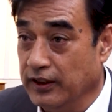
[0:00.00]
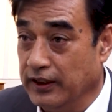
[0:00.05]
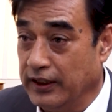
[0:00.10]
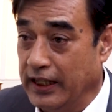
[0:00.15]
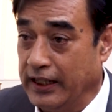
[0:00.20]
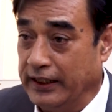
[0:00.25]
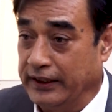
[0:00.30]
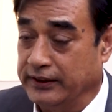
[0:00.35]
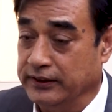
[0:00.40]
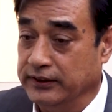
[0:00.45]

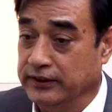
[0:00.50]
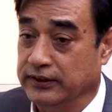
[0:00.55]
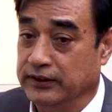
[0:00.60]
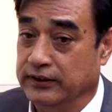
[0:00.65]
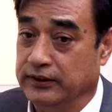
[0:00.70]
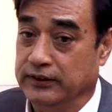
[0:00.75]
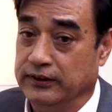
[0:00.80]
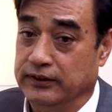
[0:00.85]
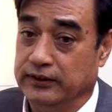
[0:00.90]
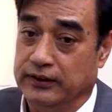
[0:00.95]
like
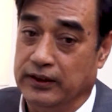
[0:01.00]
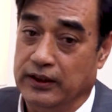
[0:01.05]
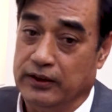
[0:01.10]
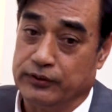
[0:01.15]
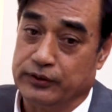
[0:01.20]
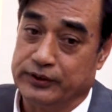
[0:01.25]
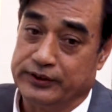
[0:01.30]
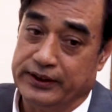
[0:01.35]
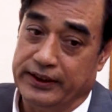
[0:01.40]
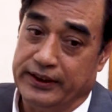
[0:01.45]
how
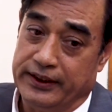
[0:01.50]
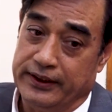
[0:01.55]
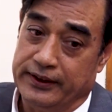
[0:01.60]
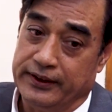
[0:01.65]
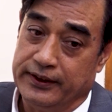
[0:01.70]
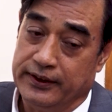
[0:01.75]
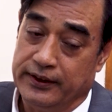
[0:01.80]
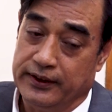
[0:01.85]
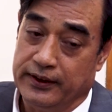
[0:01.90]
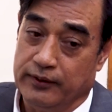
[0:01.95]
to say,
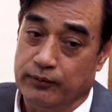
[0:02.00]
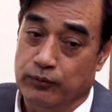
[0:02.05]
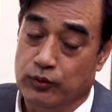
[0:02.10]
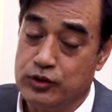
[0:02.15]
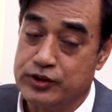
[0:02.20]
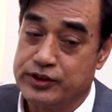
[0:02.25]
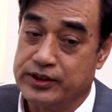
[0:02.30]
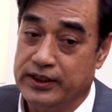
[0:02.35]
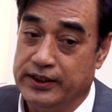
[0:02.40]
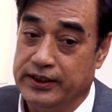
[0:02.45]

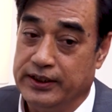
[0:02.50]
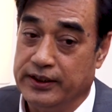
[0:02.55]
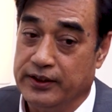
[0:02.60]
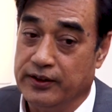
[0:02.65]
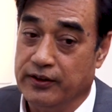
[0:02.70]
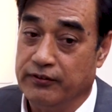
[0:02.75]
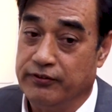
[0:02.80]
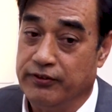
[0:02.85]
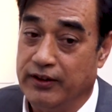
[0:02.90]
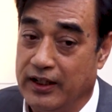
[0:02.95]
mostly
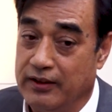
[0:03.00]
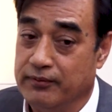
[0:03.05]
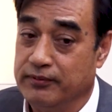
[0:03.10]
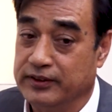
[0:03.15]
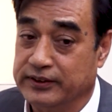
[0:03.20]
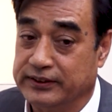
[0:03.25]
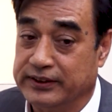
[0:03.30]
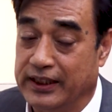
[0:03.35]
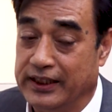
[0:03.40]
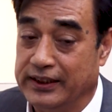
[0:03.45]

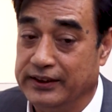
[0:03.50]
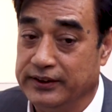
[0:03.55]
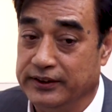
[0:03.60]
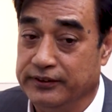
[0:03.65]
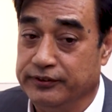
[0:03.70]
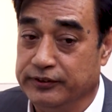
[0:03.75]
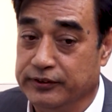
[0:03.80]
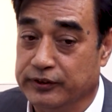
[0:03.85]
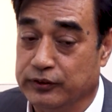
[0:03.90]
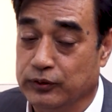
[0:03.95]
farmer side.
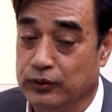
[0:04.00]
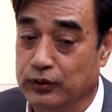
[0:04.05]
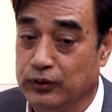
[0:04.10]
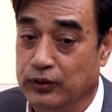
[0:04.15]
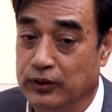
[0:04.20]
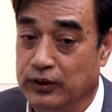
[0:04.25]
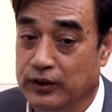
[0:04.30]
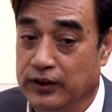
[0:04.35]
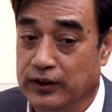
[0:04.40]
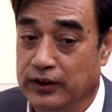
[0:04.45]
If you go,